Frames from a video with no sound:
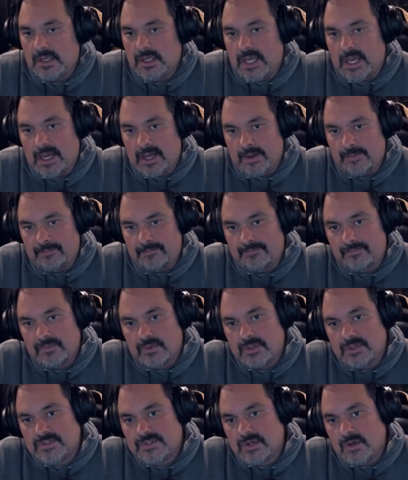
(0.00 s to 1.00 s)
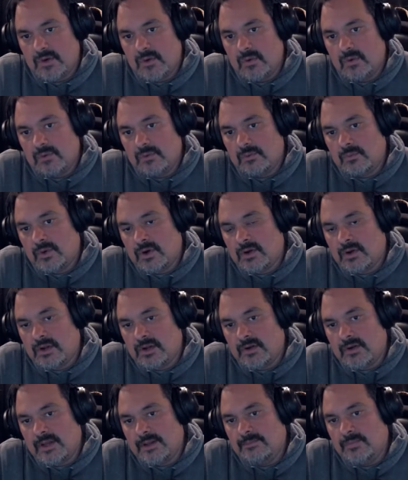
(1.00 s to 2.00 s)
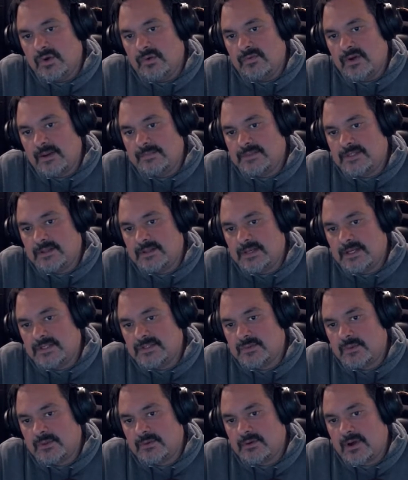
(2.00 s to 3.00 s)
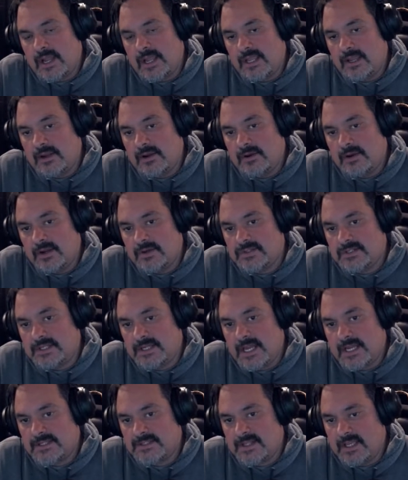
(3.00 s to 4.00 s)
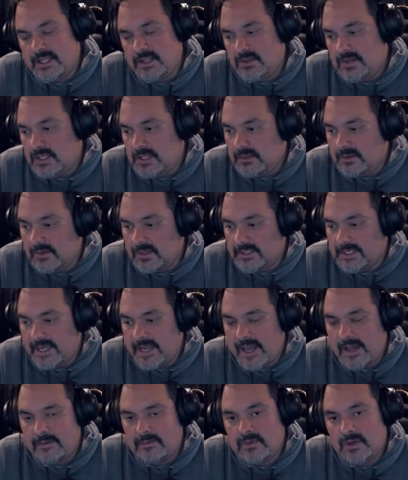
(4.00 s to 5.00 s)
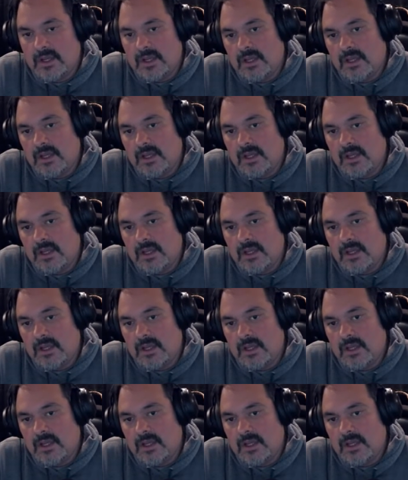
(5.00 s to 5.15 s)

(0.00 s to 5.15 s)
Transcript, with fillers: Um, so we're going to go ahead and move up to this one right here. Here's the next thing you need to look at.